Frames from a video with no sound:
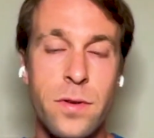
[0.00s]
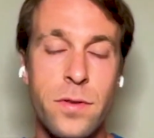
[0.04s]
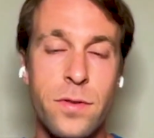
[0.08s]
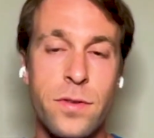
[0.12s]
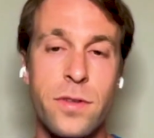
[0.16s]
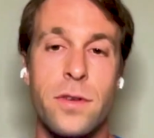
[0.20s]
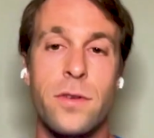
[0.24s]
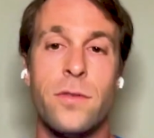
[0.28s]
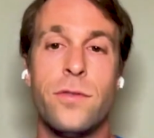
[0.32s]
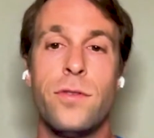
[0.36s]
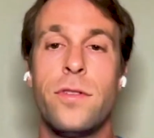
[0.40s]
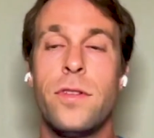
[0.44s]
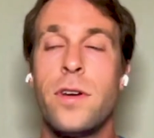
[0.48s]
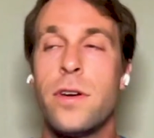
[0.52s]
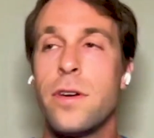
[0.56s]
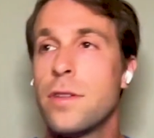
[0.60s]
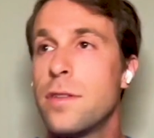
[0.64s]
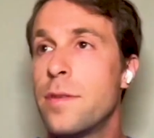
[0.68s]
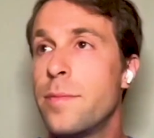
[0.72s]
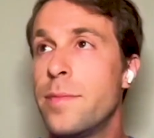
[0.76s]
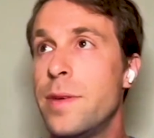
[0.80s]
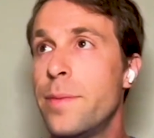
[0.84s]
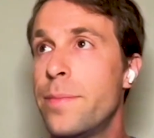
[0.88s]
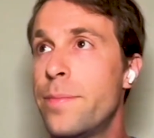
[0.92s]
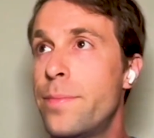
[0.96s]
you know, you're not going to
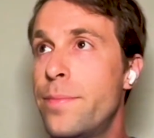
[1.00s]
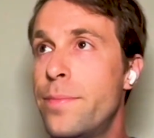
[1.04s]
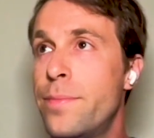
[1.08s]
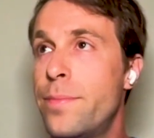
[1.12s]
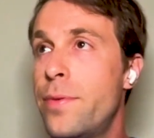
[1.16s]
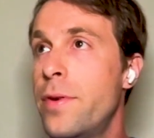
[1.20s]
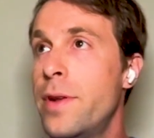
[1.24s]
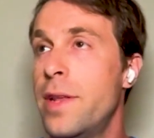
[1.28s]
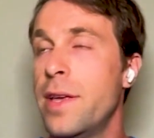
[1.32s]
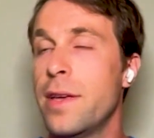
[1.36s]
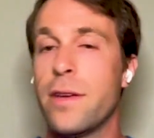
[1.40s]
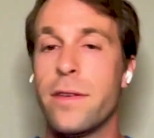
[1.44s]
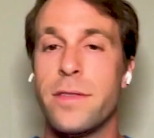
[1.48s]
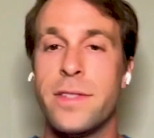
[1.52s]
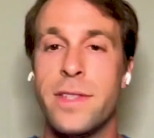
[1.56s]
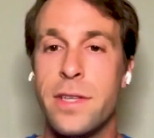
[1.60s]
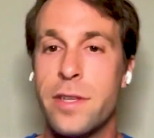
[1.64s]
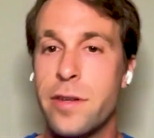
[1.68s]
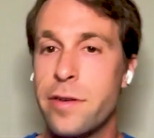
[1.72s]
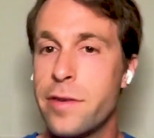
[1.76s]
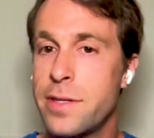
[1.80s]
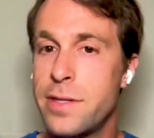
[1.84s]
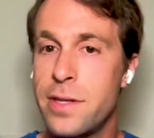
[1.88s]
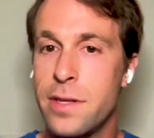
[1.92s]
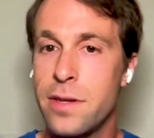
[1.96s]
be putting a
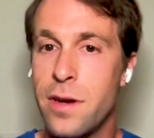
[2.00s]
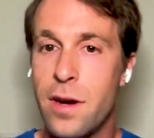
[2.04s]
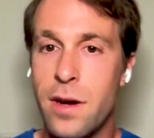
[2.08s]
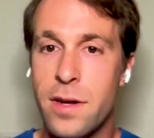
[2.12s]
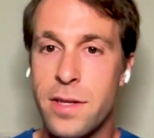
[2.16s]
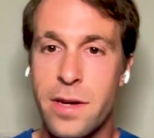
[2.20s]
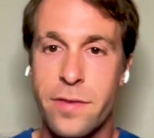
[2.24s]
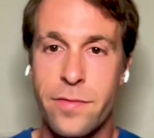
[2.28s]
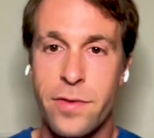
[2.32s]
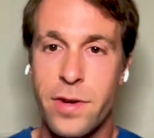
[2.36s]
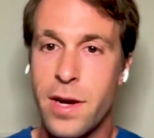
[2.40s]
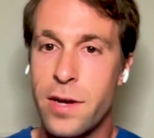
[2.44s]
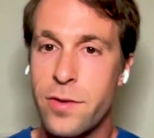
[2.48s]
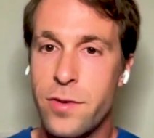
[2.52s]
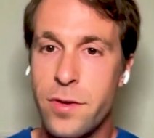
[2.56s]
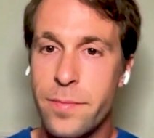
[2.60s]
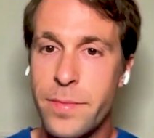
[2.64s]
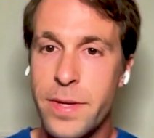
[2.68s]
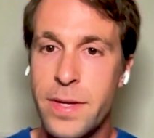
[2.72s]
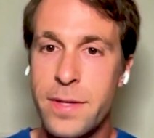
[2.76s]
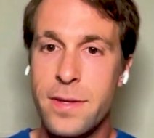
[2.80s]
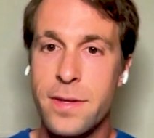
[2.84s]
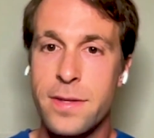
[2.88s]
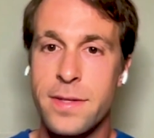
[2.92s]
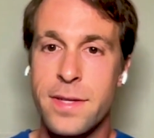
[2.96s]
security guard every 100
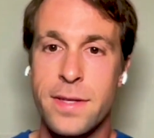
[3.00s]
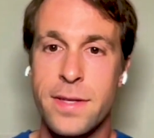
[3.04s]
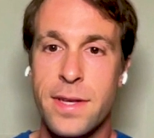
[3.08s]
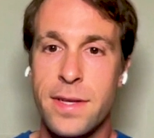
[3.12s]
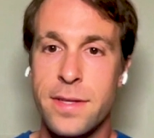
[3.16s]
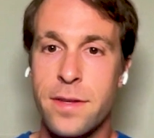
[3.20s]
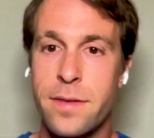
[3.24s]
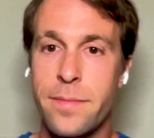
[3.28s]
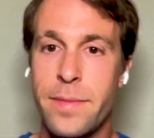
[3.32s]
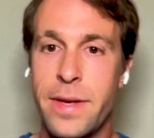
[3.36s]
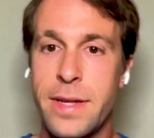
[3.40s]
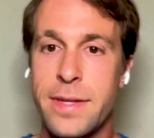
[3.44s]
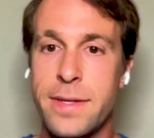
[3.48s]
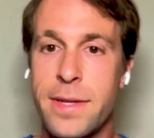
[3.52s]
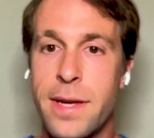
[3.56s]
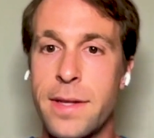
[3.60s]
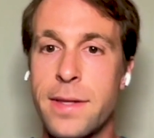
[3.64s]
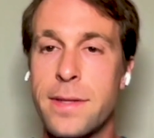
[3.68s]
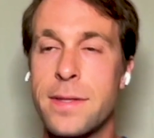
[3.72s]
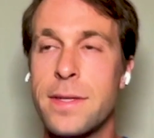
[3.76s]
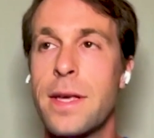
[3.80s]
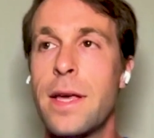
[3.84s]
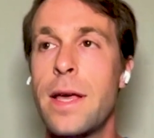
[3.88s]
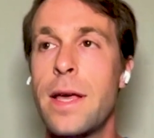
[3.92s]
meters. That doesn't make sense.